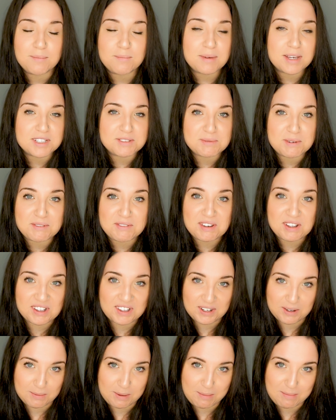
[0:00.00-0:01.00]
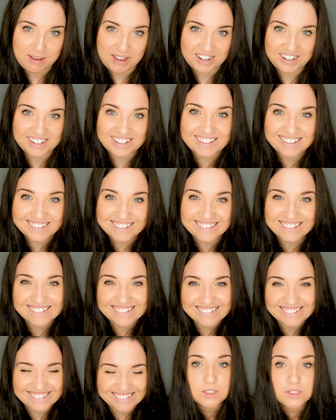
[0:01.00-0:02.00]
makes me feel a little bit better.
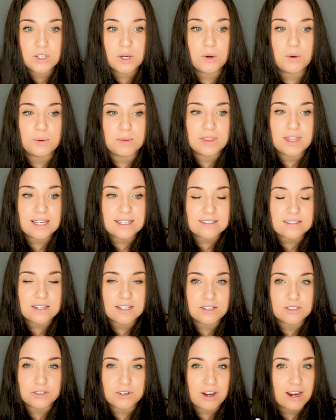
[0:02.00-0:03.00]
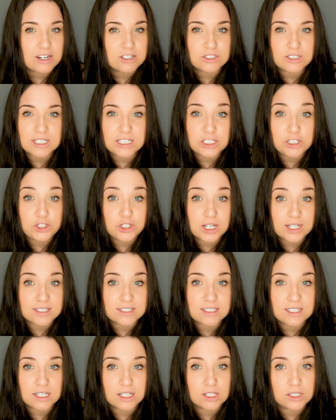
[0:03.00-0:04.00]
So these nails are actually
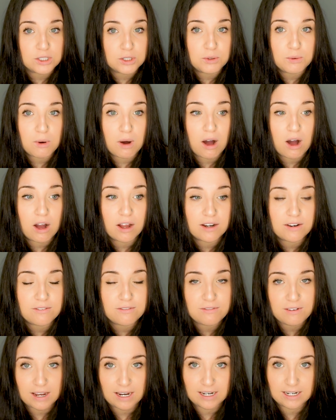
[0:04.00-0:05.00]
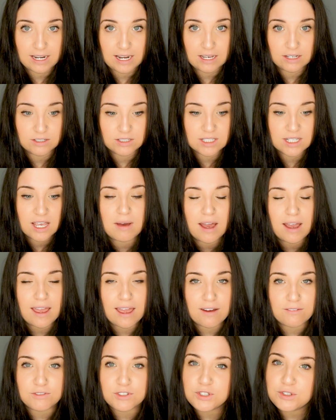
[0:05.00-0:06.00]
just glue-on fake nails. I
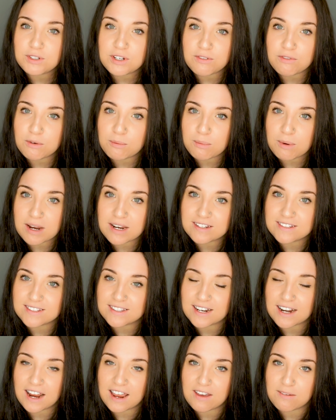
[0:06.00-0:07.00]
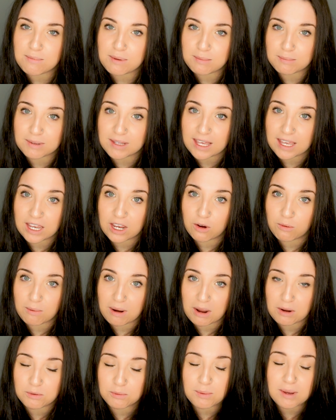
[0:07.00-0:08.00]
have two different brands that I have been playing
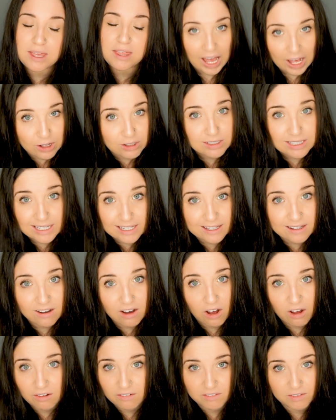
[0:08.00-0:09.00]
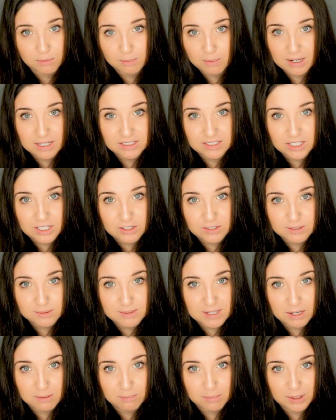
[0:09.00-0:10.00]
around with. I'll link all of the brands I use
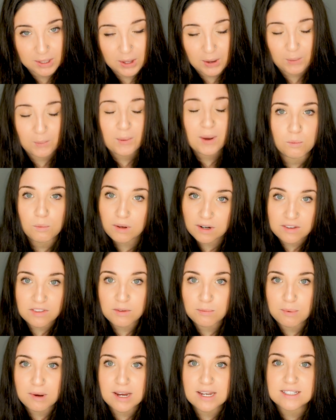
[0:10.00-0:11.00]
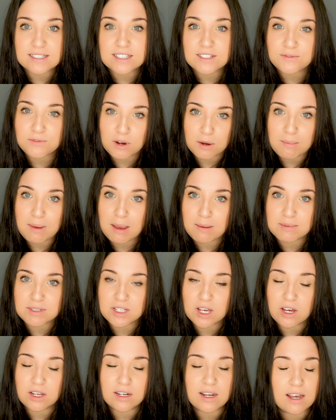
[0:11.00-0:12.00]
down below. One of the brands is from
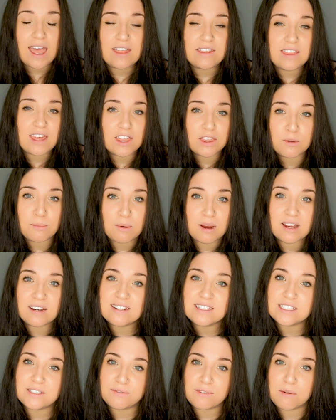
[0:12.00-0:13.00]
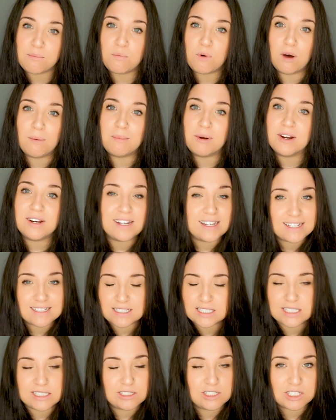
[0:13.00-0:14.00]
Amazon and the other brand is from Walmart.
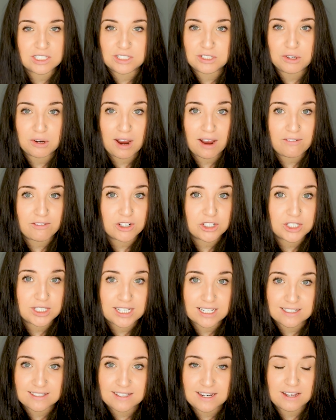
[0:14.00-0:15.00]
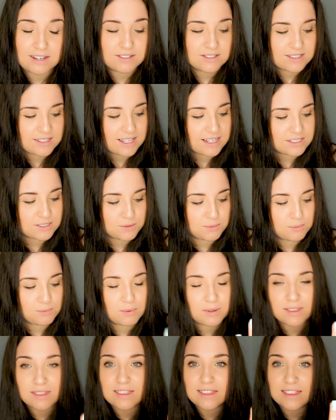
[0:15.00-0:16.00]
It's just your average Kiss nails. That's
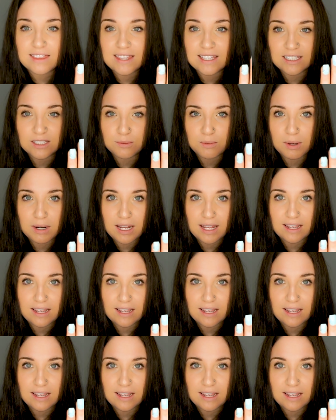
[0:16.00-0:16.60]
what this one